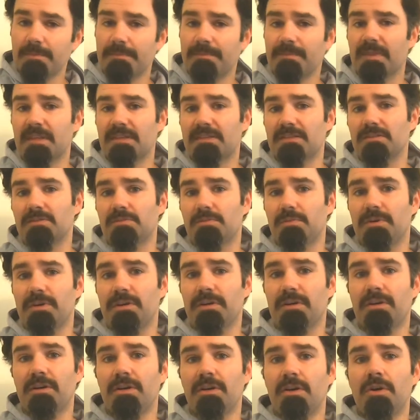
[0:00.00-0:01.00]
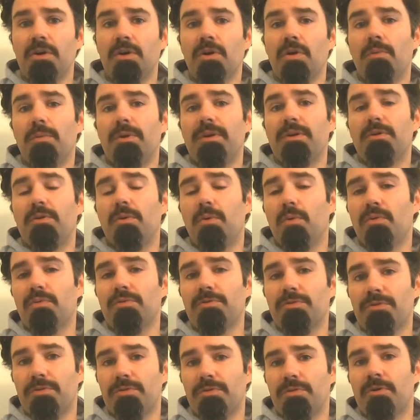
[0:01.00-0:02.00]
This is where we go
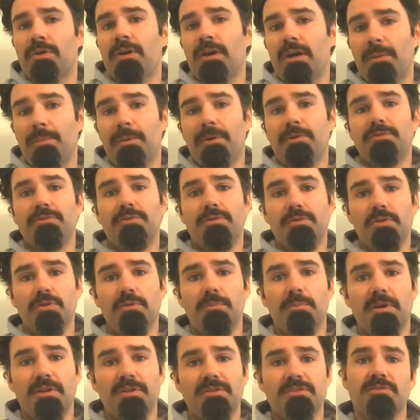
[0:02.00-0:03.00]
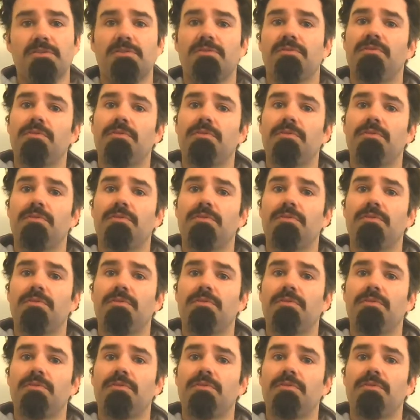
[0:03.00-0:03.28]
through about 2 months of